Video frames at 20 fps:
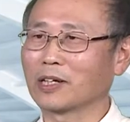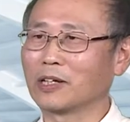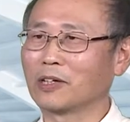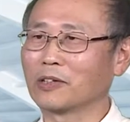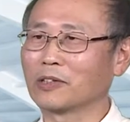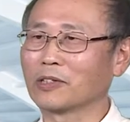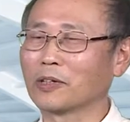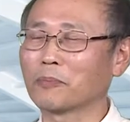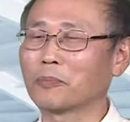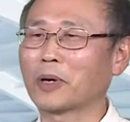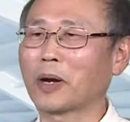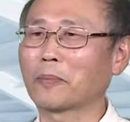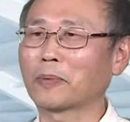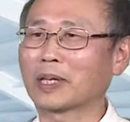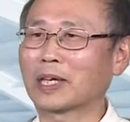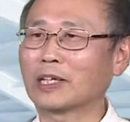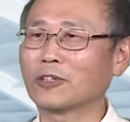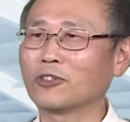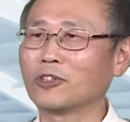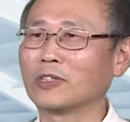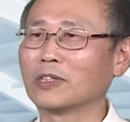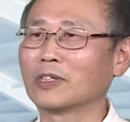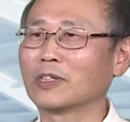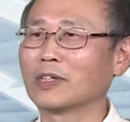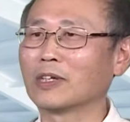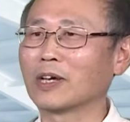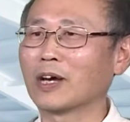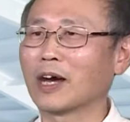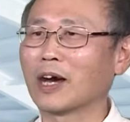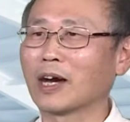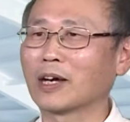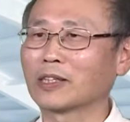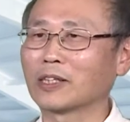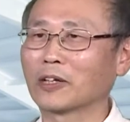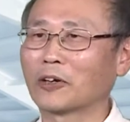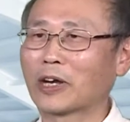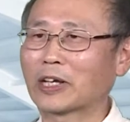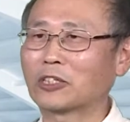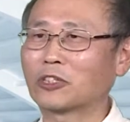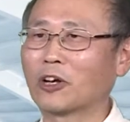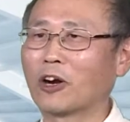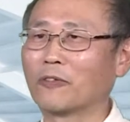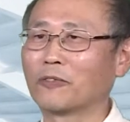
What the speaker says: along the propagation direction